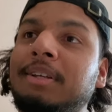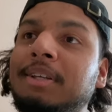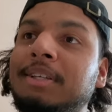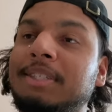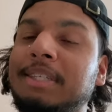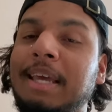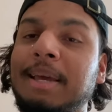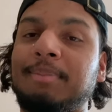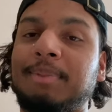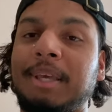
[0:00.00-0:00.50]

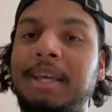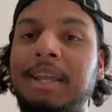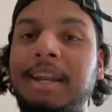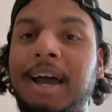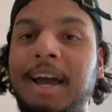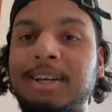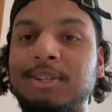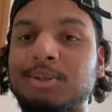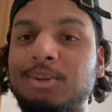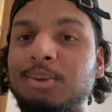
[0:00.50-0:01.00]
Same thing in
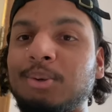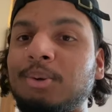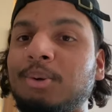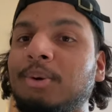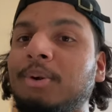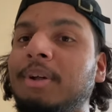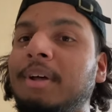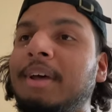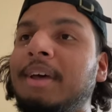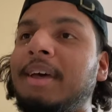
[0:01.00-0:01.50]
high
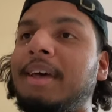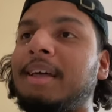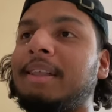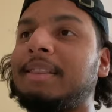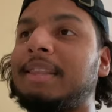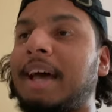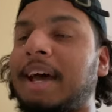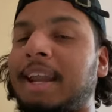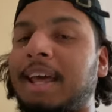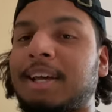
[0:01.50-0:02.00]
school,
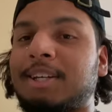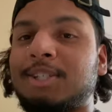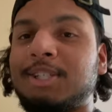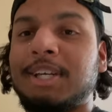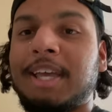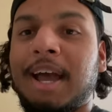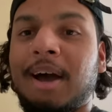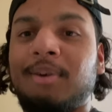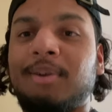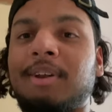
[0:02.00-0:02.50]
that actually
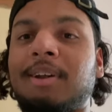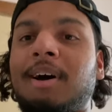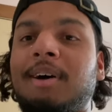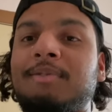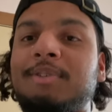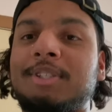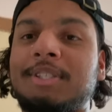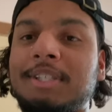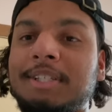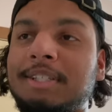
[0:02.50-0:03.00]
counted
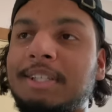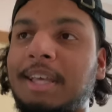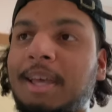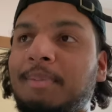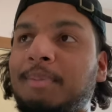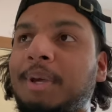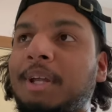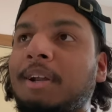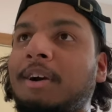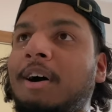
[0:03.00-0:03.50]
obviously to
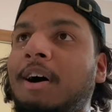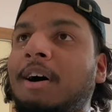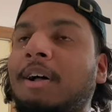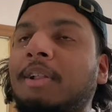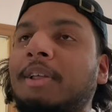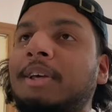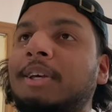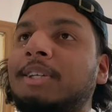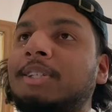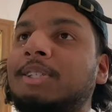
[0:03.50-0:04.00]
get me in
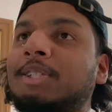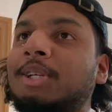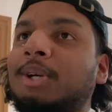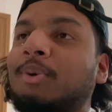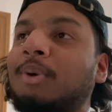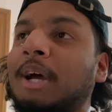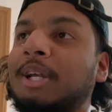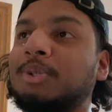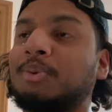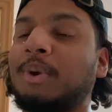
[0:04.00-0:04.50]
college,
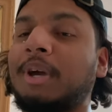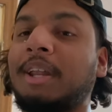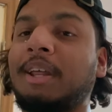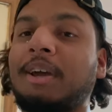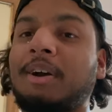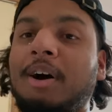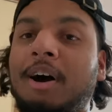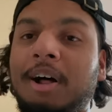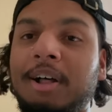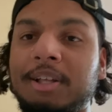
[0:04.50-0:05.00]

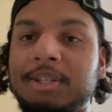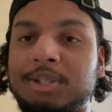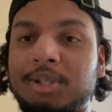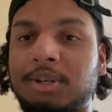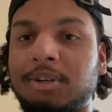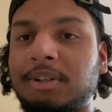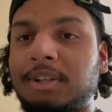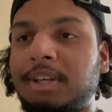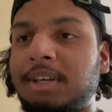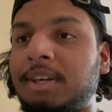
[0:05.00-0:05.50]
graduated college
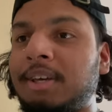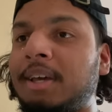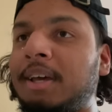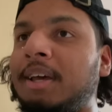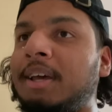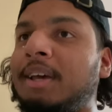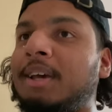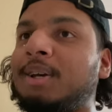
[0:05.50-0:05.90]
early